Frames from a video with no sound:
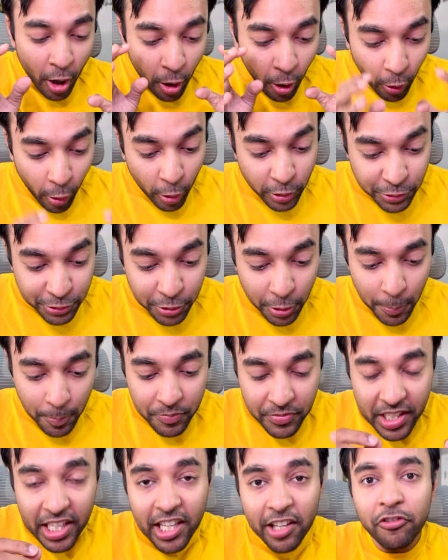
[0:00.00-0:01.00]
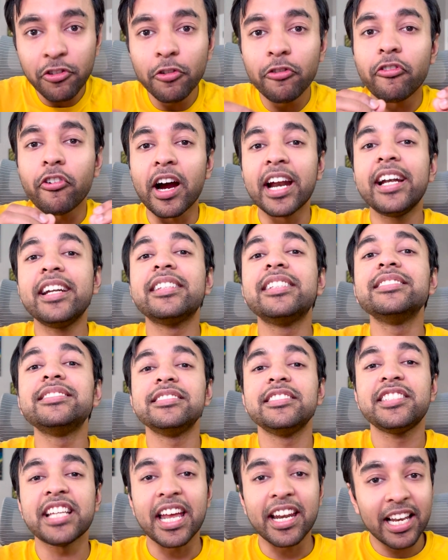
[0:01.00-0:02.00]
Also, if you find this
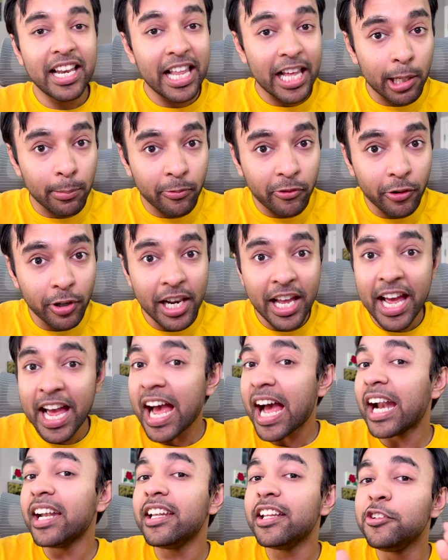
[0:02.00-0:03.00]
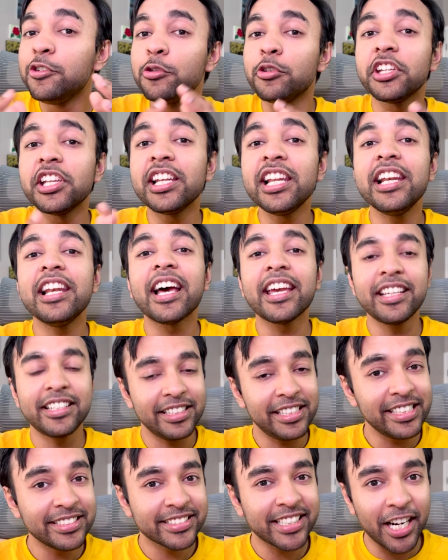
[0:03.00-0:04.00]
channel helpful and you really like
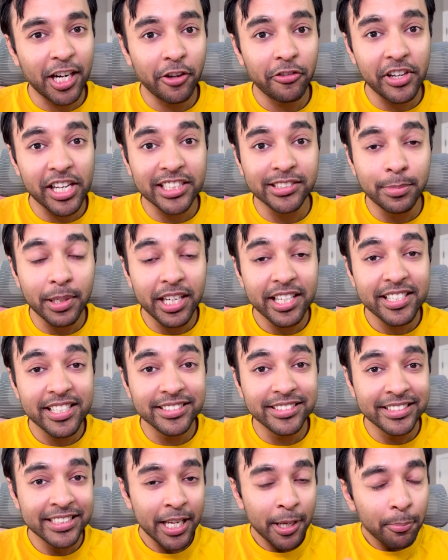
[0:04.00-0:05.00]
these kind of explanations,